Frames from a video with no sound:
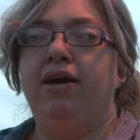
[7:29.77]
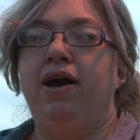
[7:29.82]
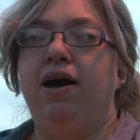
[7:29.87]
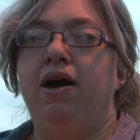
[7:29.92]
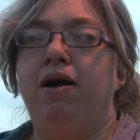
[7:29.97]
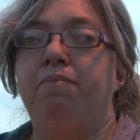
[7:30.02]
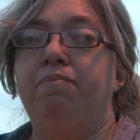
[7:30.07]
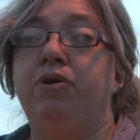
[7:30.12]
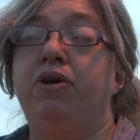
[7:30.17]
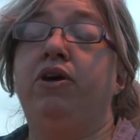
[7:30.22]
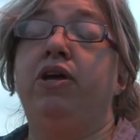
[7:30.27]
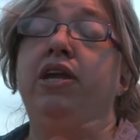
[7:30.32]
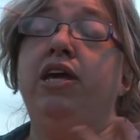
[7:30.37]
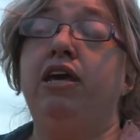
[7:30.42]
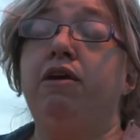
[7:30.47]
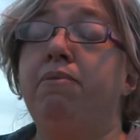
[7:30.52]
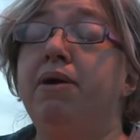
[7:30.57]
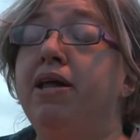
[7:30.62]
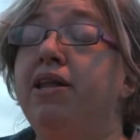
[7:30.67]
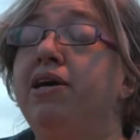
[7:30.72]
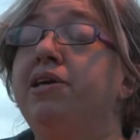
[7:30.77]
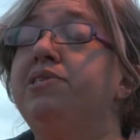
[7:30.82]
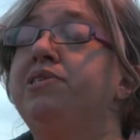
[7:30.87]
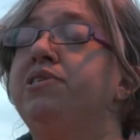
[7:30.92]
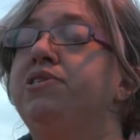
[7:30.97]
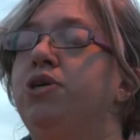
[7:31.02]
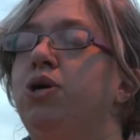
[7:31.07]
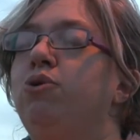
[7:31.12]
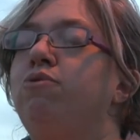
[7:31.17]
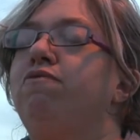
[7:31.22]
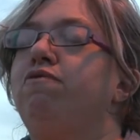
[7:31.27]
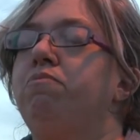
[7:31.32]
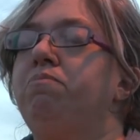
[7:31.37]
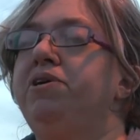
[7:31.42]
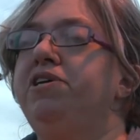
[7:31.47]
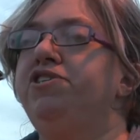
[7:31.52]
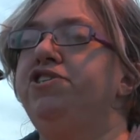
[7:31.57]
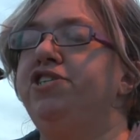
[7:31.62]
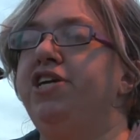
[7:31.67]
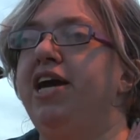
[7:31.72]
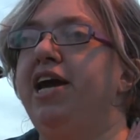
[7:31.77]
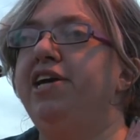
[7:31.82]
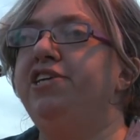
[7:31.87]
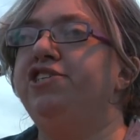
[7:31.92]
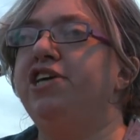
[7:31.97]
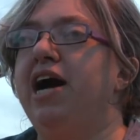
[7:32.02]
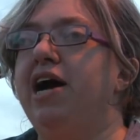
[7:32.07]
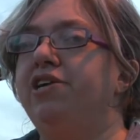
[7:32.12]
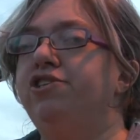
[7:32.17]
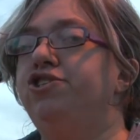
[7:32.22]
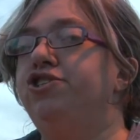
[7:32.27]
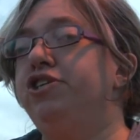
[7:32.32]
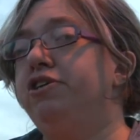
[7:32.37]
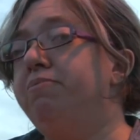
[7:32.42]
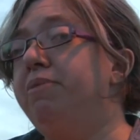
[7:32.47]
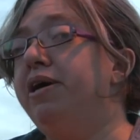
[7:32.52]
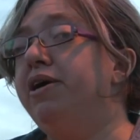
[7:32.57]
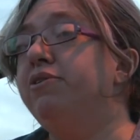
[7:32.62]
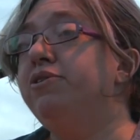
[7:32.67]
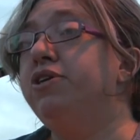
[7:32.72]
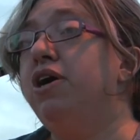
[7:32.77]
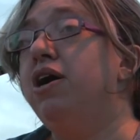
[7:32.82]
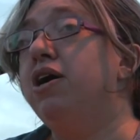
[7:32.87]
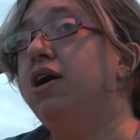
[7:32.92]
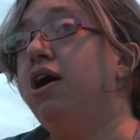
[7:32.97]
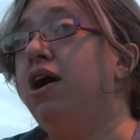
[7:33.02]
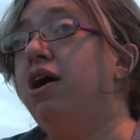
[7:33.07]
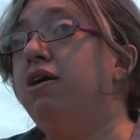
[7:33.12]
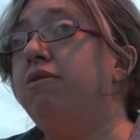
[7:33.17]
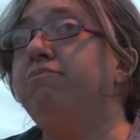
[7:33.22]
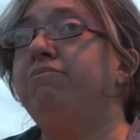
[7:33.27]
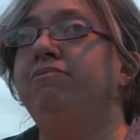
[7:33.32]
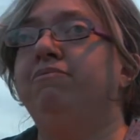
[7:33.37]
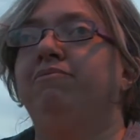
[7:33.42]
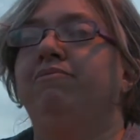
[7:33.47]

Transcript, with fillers: Um, you can email us at toteforpgh at gmail.com.